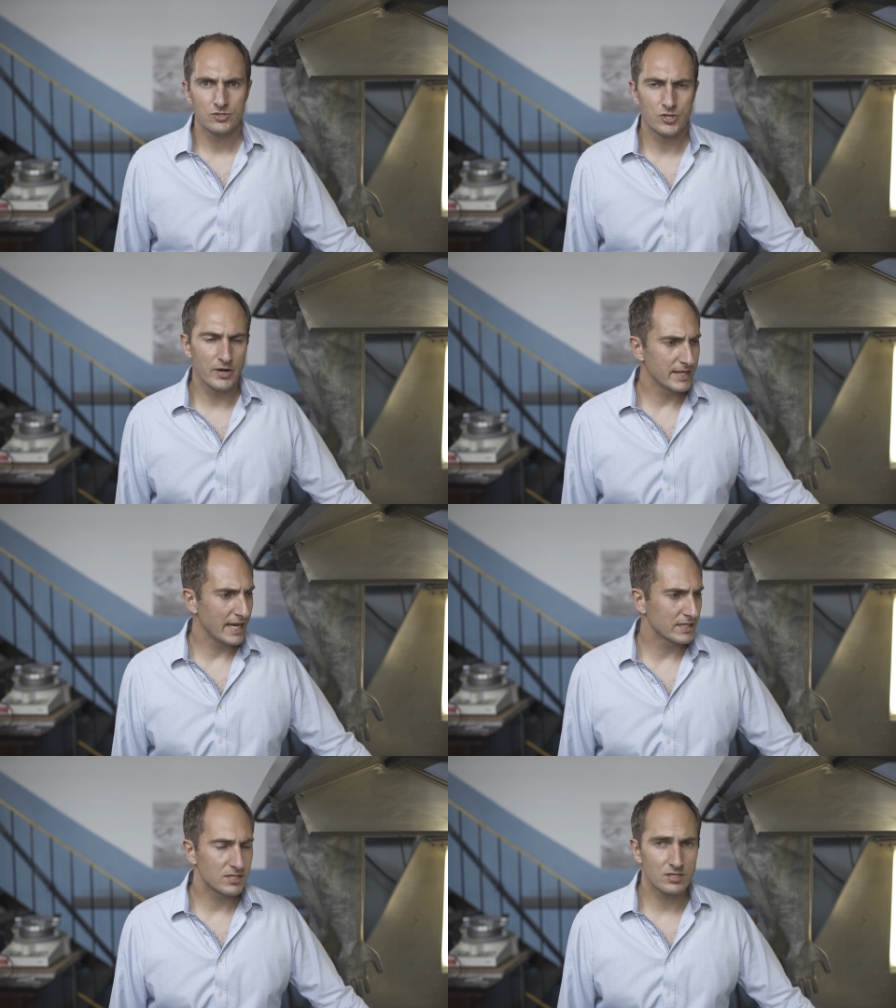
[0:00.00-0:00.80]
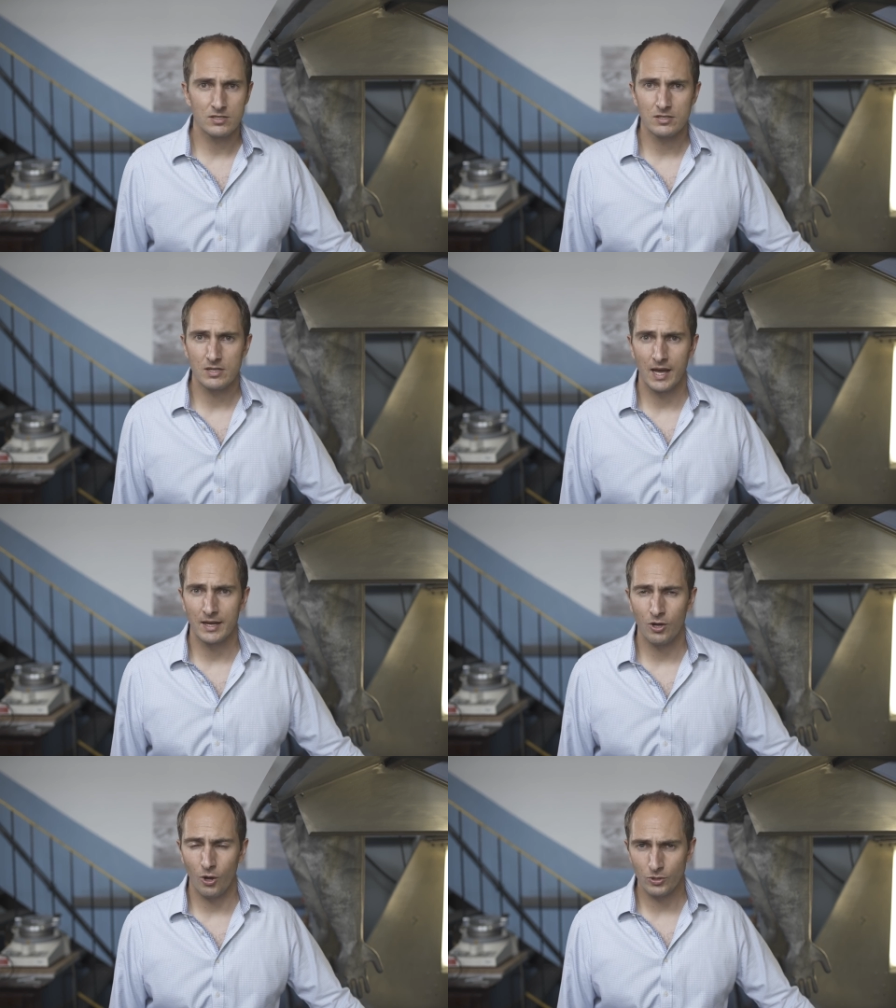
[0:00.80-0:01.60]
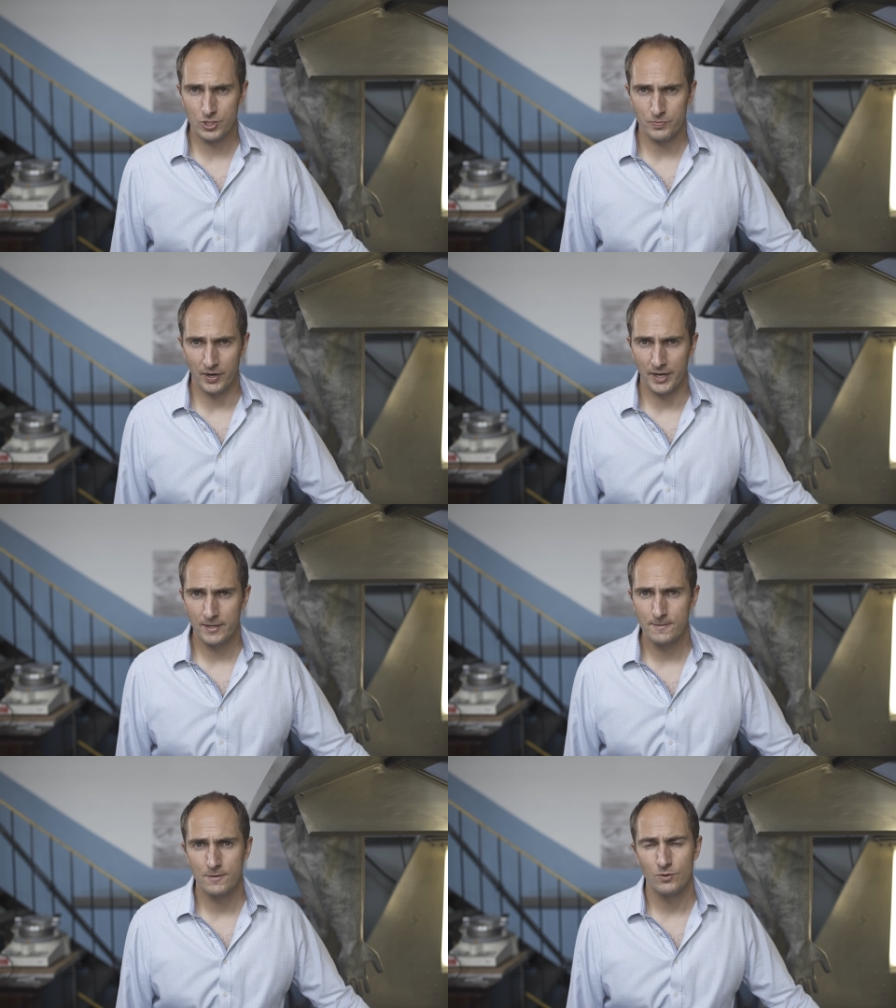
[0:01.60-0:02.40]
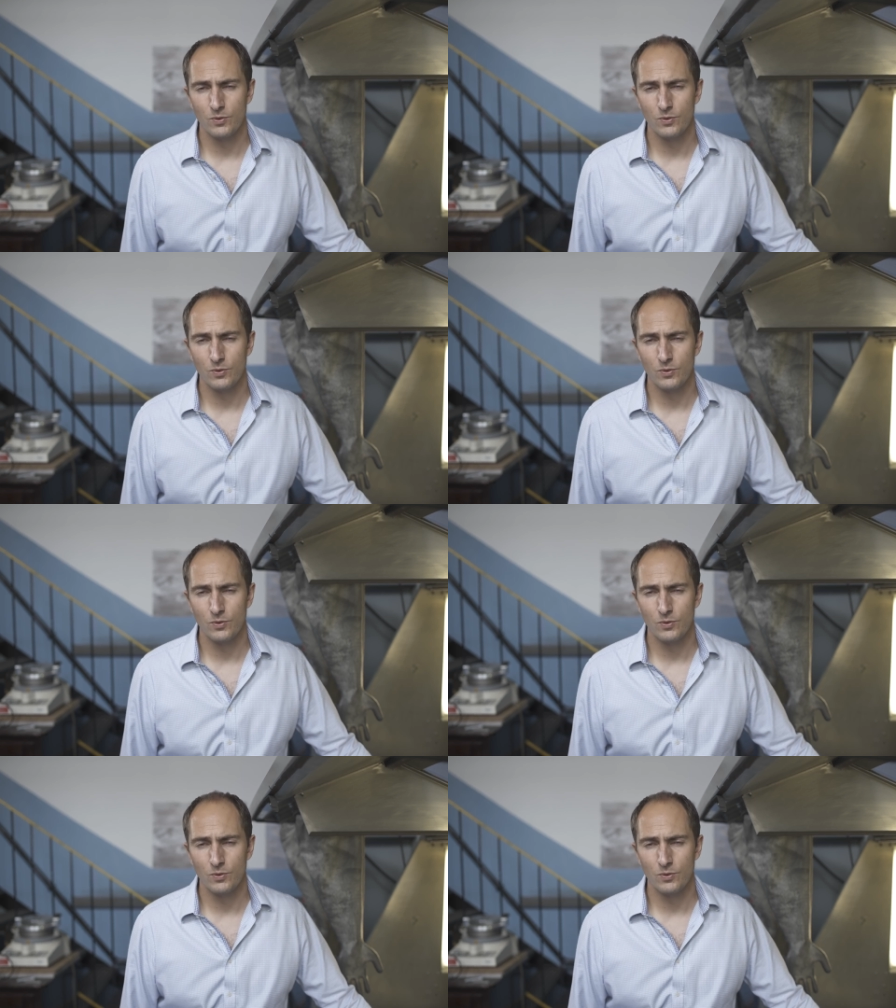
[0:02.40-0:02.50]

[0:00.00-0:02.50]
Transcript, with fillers: During that uh, cold spray,